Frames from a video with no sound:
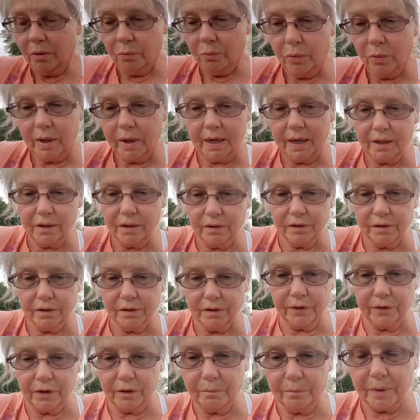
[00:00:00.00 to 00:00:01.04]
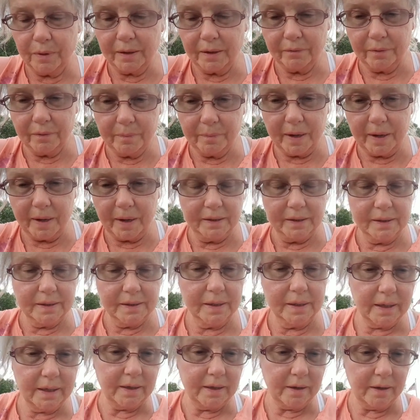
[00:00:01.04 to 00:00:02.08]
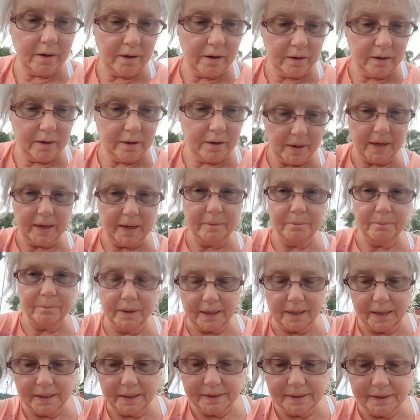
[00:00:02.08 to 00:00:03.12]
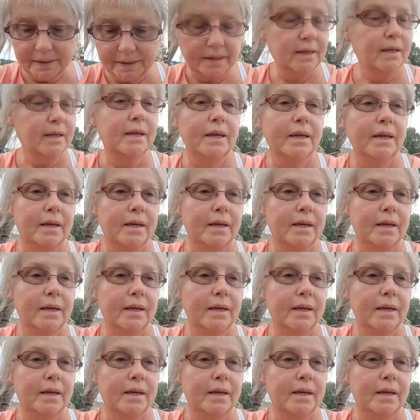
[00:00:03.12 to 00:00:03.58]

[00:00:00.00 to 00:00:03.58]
What I use for bug repellents on my plants